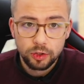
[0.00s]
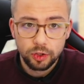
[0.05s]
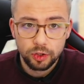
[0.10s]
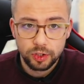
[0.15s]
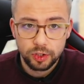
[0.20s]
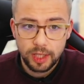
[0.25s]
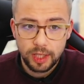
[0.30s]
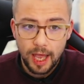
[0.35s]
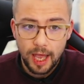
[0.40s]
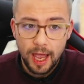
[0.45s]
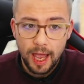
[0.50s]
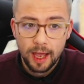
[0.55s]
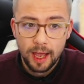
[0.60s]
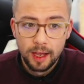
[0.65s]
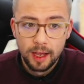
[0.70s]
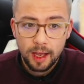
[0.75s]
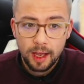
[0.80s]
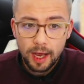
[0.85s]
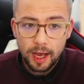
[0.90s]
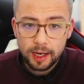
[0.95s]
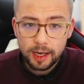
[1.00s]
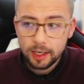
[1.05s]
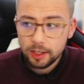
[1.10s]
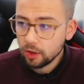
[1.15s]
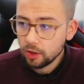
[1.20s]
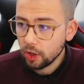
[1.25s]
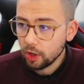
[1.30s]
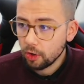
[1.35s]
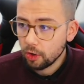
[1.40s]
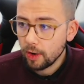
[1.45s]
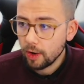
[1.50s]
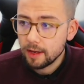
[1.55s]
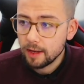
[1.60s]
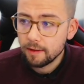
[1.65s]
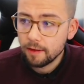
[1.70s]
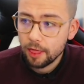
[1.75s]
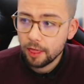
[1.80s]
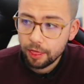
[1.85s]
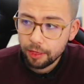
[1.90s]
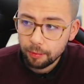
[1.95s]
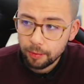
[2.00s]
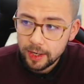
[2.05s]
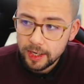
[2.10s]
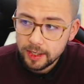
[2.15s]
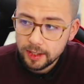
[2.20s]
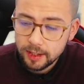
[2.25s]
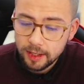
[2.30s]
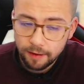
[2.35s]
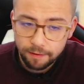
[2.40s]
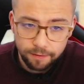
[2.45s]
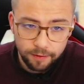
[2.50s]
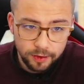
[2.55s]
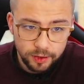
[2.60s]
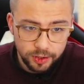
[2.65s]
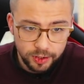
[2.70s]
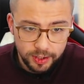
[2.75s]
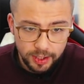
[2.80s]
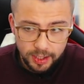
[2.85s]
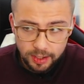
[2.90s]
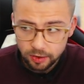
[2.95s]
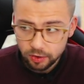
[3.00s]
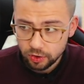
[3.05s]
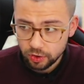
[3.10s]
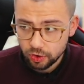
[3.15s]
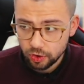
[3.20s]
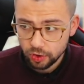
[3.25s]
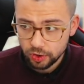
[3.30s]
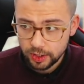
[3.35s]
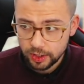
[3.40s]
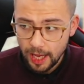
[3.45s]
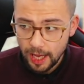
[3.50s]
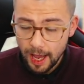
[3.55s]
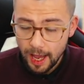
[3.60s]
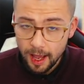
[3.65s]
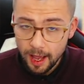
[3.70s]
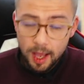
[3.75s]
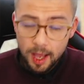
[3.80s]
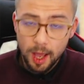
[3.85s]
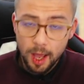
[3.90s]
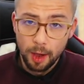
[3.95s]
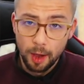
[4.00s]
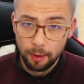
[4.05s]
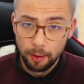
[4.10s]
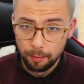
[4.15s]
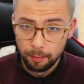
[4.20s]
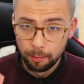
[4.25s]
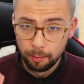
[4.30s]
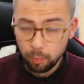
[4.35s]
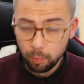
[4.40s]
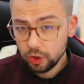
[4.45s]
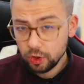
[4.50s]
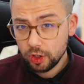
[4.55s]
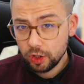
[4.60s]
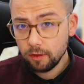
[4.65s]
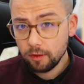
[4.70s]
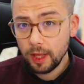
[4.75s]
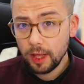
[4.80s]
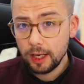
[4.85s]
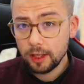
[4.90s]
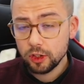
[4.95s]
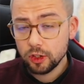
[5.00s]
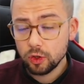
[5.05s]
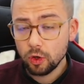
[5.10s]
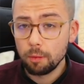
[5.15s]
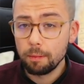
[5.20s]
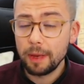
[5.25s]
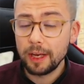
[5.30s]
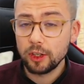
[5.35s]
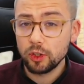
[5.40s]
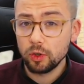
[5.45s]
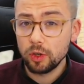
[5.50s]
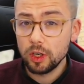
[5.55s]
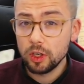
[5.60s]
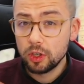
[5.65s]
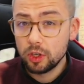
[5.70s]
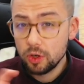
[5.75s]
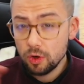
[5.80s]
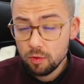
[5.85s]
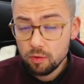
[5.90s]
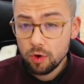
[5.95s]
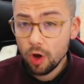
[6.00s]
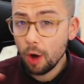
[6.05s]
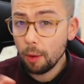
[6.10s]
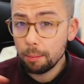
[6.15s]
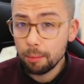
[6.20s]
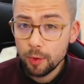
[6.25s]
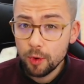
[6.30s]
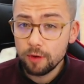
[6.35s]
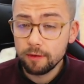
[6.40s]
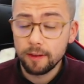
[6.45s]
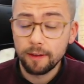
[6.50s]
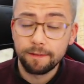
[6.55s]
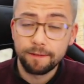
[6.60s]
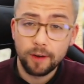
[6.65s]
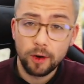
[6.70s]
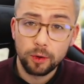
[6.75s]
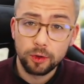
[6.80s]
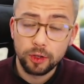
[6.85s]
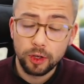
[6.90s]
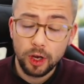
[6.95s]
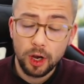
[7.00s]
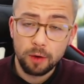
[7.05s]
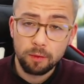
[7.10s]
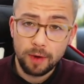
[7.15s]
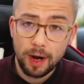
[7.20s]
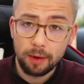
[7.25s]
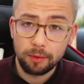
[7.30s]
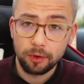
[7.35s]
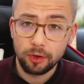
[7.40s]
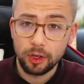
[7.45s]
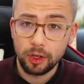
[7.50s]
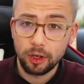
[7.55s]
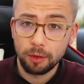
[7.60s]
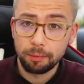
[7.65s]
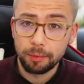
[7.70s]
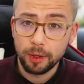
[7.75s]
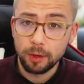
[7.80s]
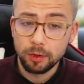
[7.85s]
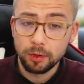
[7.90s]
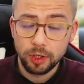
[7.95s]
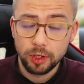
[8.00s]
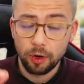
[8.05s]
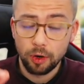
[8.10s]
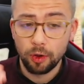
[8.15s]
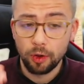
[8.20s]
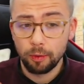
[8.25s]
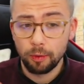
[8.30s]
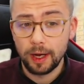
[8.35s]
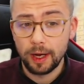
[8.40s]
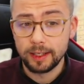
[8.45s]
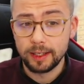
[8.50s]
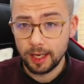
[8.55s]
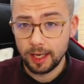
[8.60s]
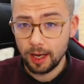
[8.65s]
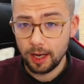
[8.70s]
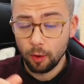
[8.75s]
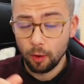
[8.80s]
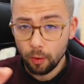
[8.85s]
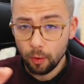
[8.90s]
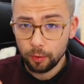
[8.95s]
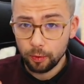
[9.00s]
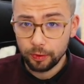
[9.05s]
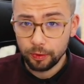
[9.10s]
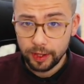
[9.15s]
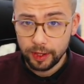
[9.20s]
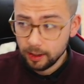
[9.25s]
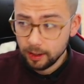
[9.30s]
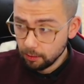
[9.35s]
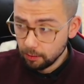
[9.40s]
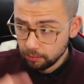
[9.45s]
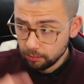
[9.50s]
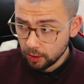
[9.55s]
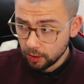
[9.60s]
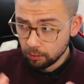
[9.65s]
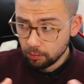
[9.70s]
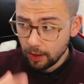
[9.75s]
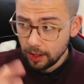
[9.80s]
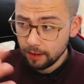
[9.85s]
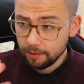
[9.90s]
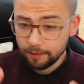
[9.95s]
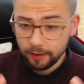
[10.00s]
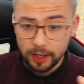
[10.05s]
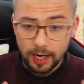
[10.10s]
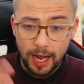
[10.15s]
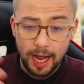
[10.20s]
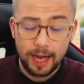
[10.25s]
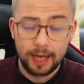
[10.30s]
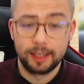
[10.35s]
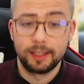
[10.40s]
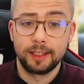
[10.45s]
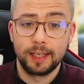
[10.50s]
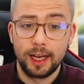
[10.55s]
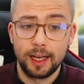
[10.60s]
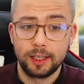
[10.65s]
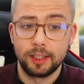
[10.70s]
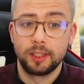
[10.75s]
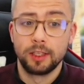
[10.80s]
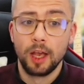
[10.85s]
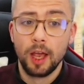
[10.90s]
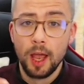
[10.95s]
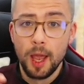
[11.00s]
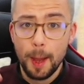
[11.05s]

just there. And it's gonna create three different scenes just there. Once you've got that installed, make sure you do not move the folder around on your computer, otherwise all the relevant assets